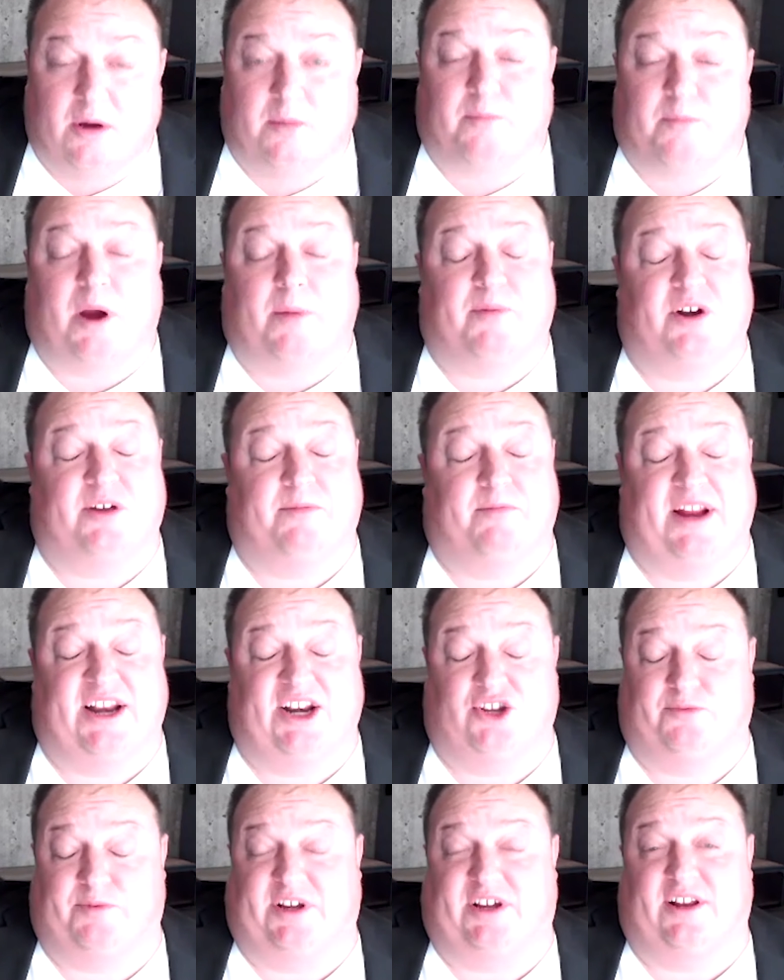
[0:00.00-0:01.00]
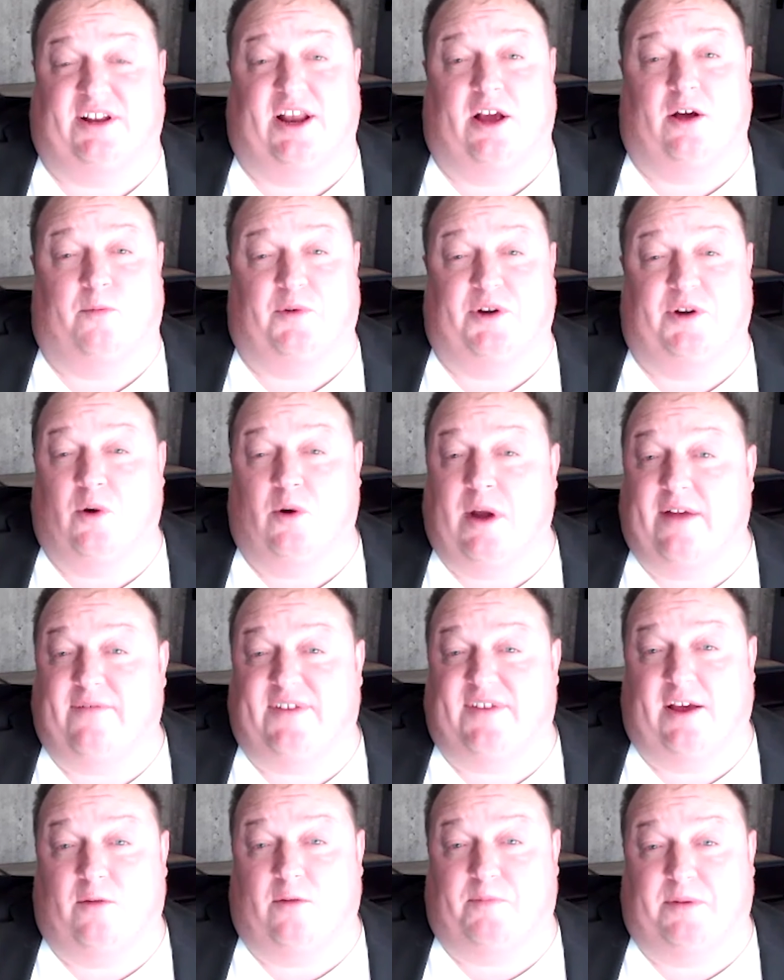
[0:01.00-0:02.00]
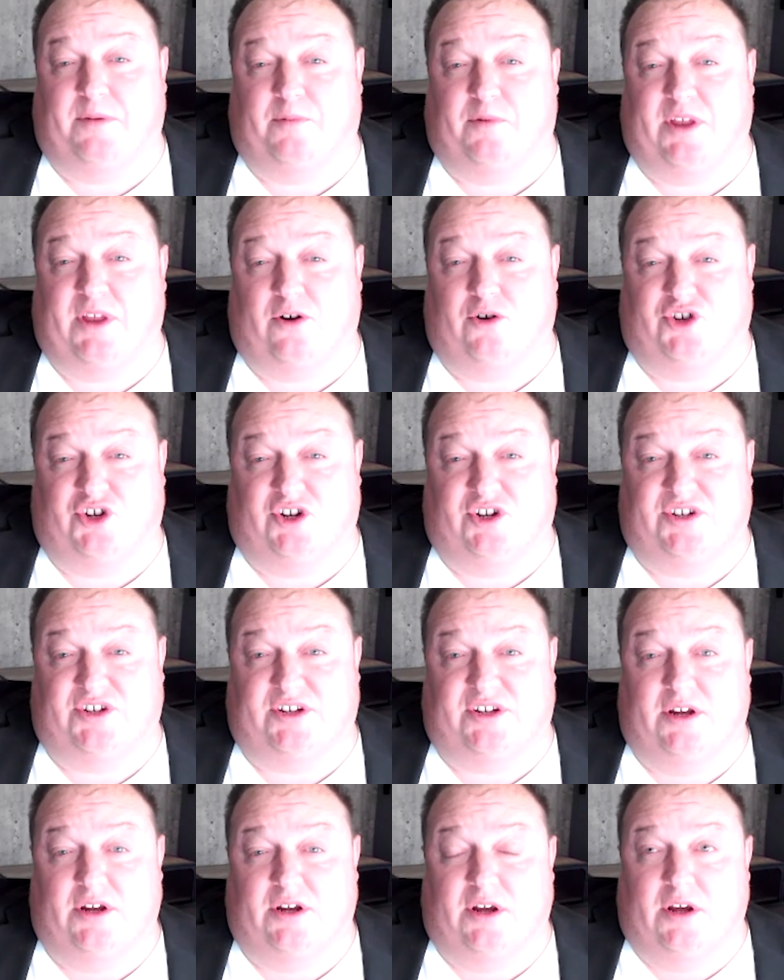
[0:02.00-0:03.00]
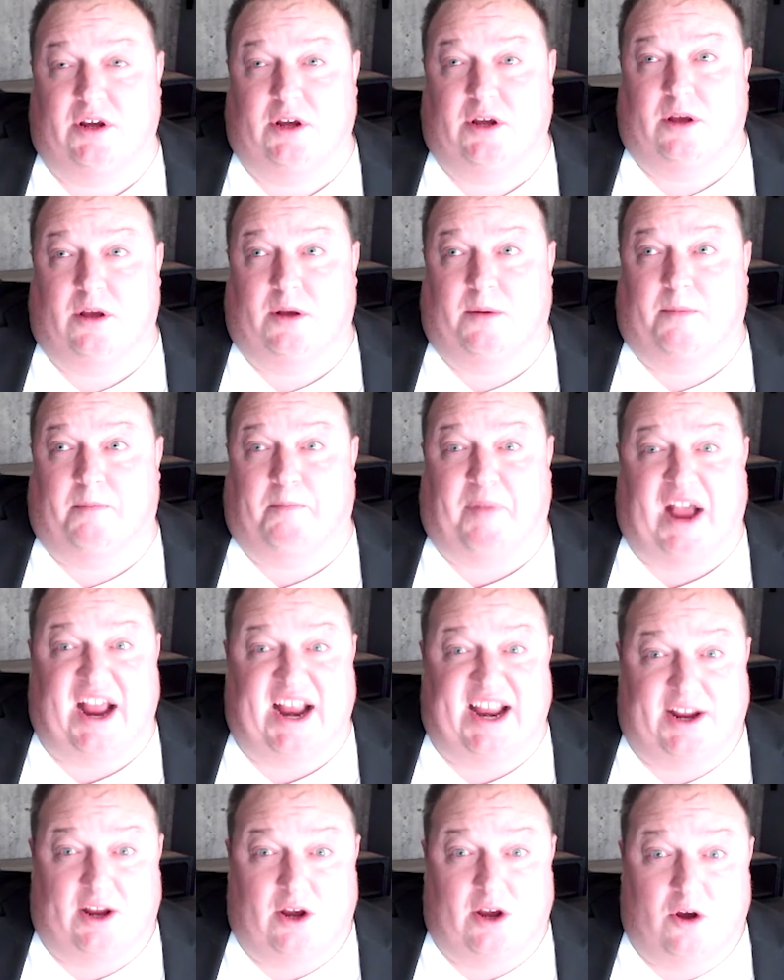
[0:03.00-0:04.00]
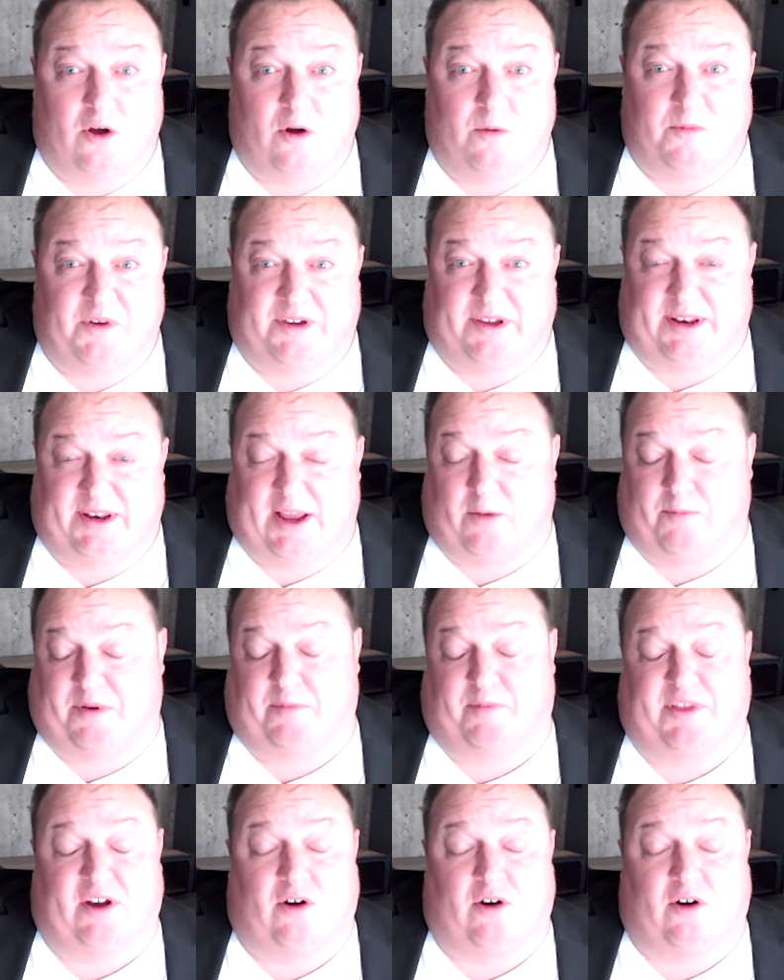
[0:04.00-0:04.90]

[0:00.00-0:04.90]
Property management can help. We don't have to help people that are just buying a home. We can help people